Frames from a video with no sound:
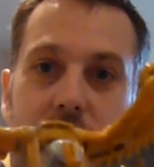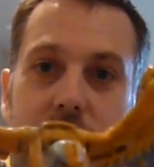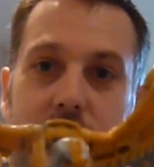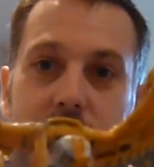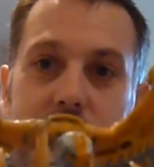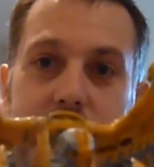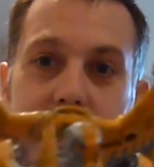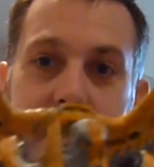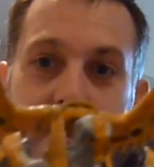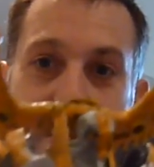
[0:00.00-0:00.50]

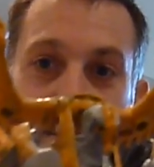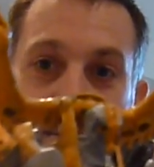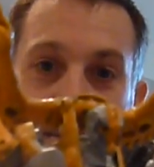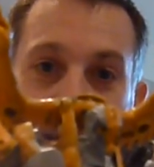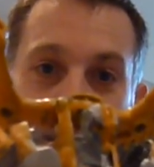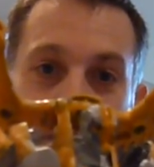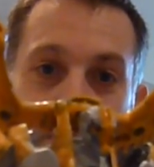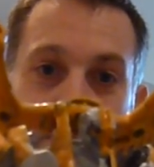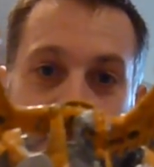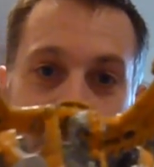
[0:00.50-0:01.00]
dead end
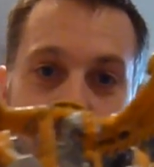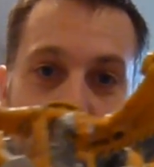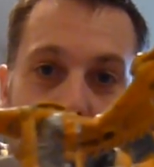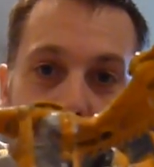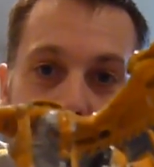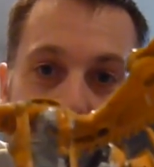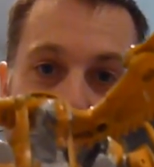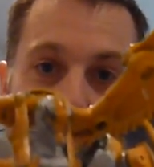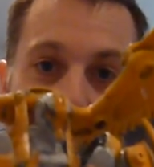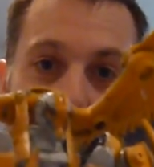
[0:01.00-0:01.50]
Herald of
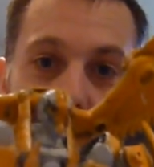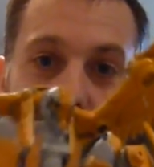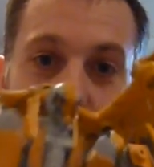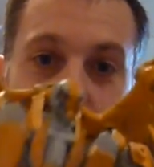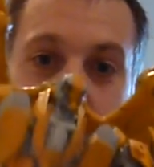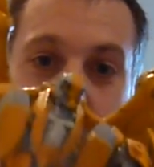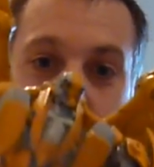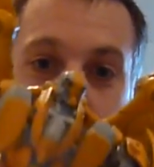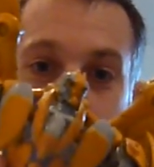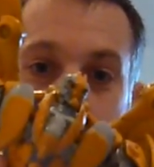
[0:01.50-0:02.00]

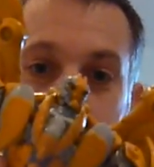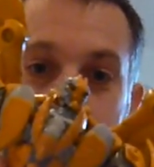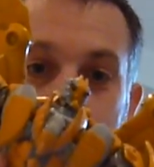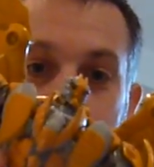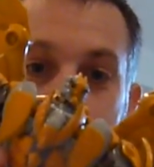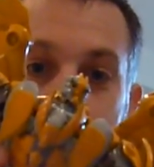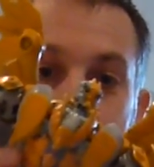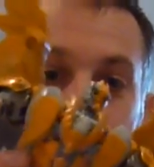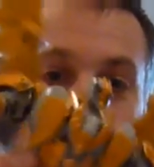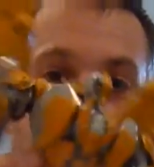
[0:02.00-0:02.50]
UNICRON. I've got to do
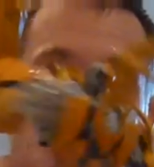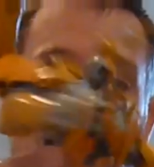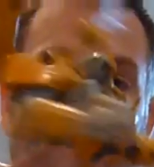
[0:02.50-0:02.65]
some more on